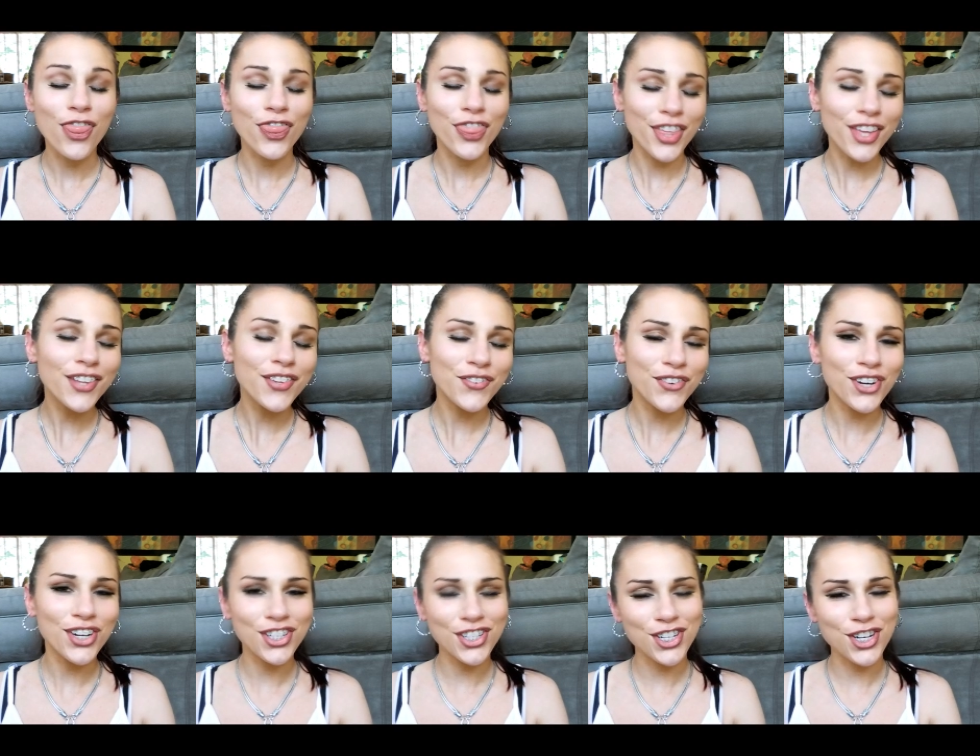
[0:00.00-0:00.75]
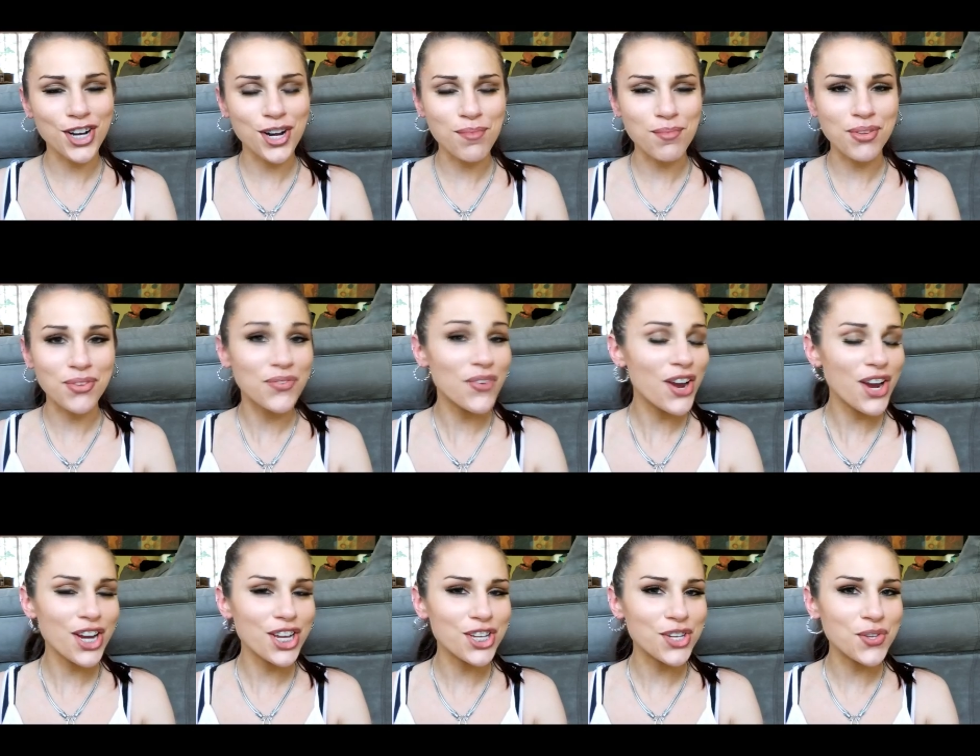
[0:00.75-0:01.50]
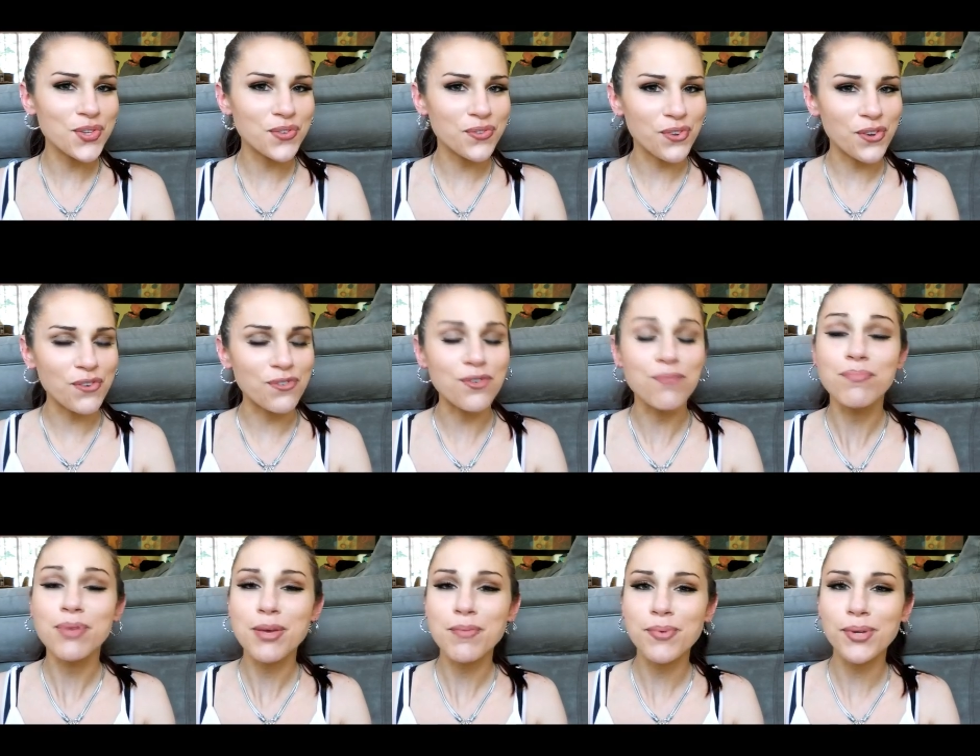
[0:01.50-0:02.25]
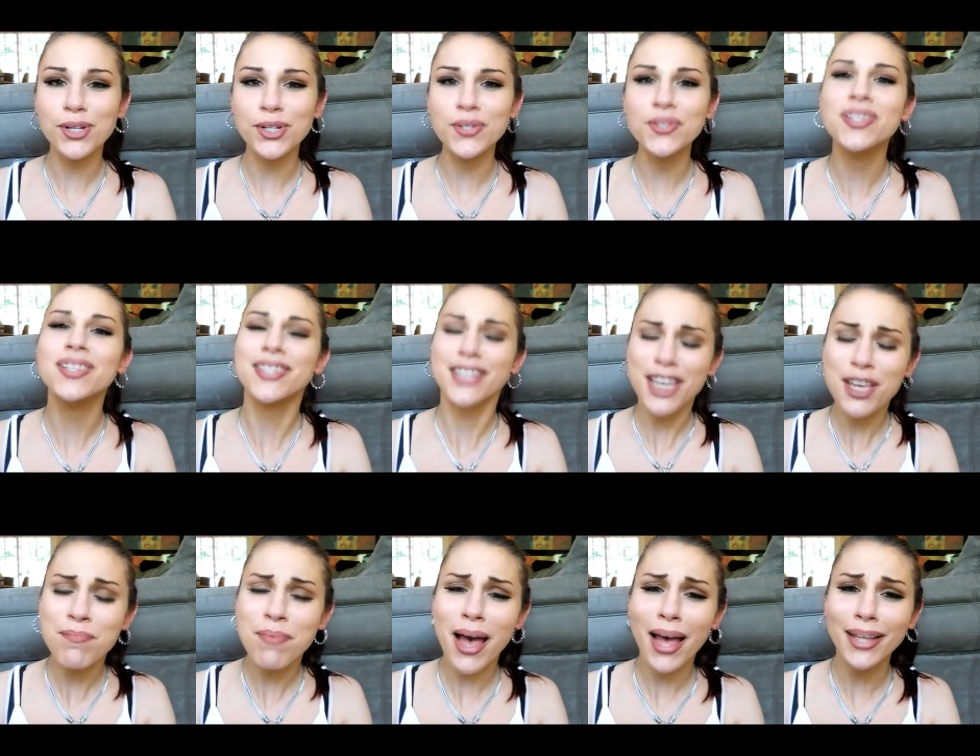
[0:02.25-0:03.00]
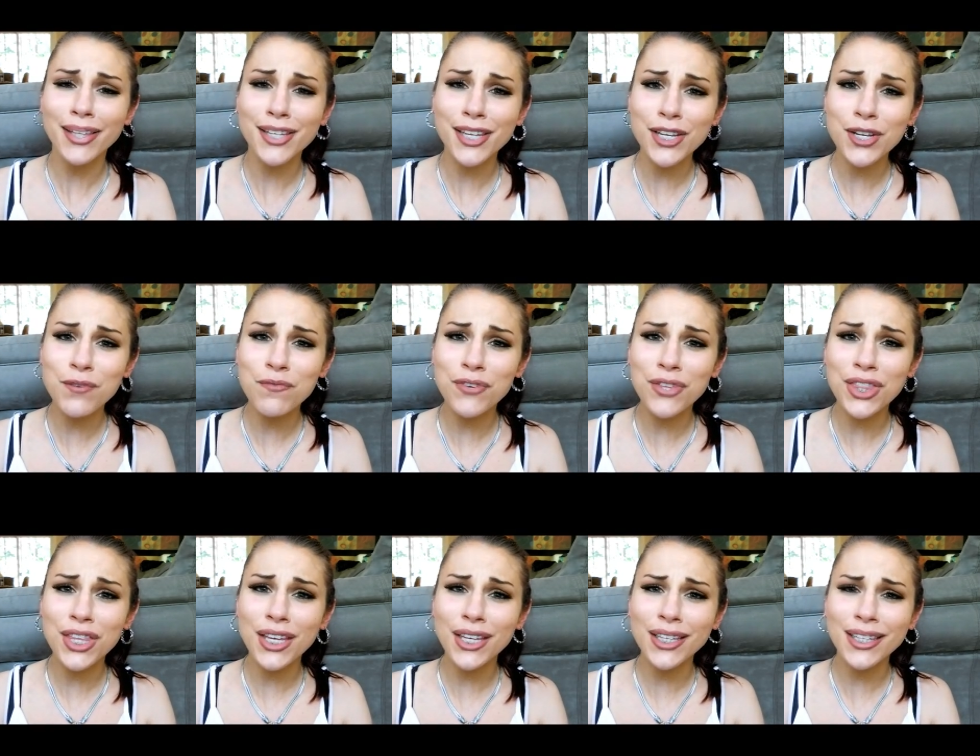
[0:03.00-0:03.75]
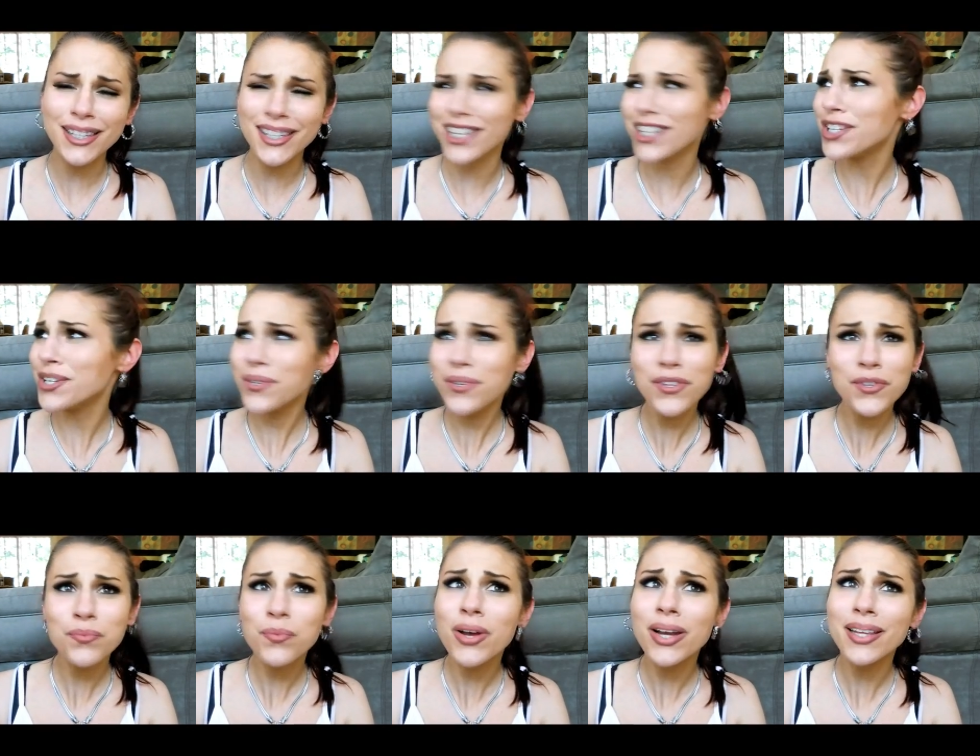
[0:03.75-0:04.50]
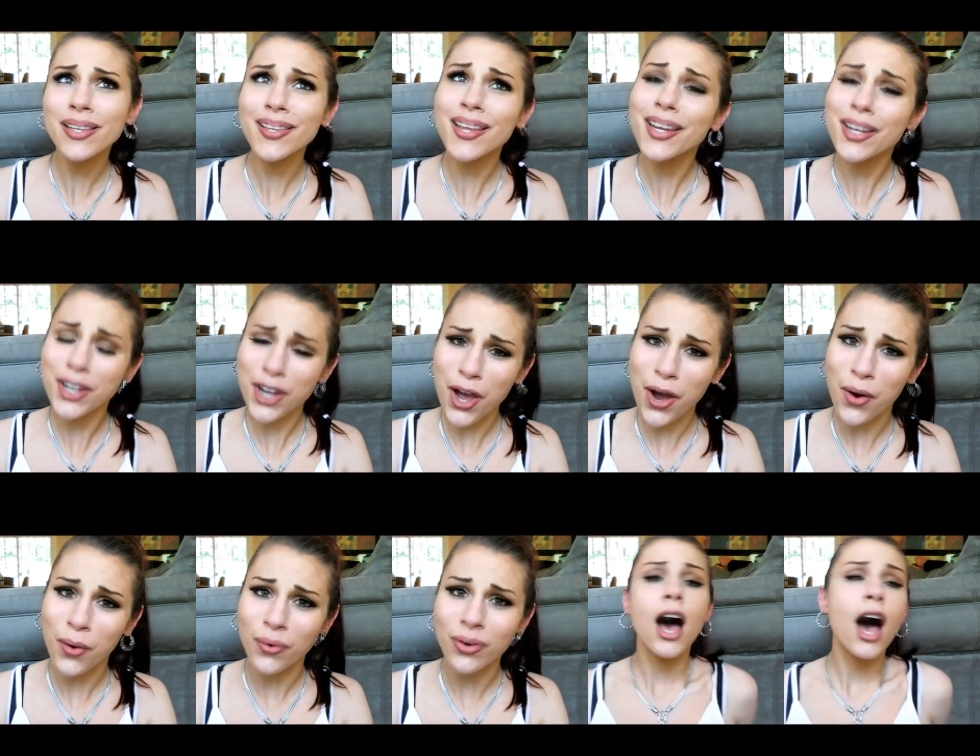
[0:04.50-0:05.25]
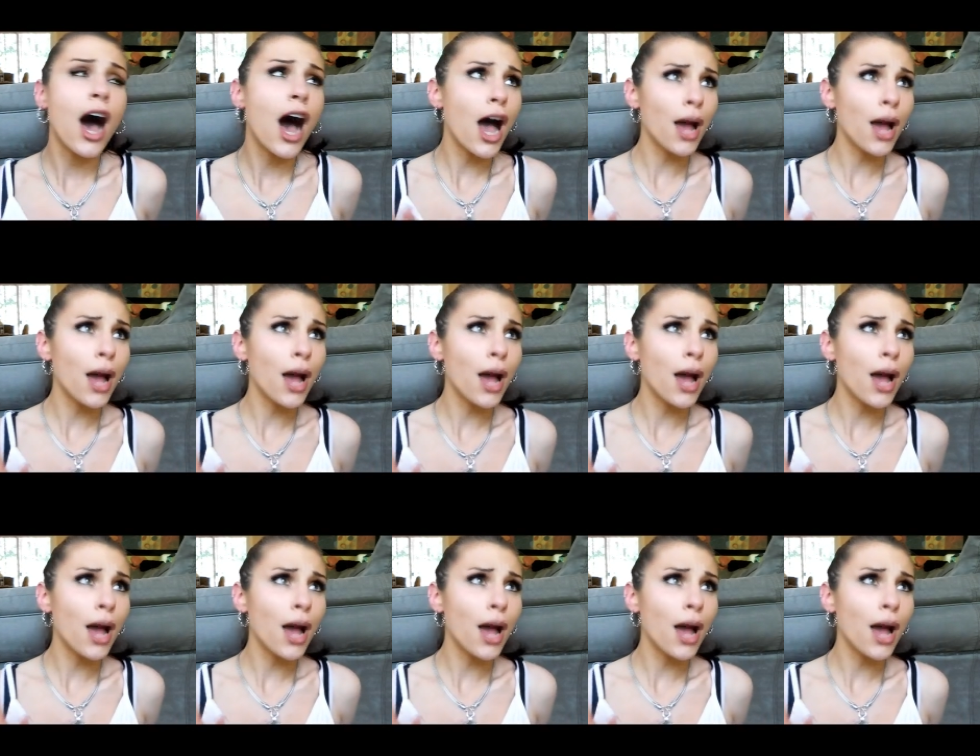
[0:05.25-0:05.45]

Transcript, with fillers: This first term is very useful for people who just keep asking you for things and you just want to say no.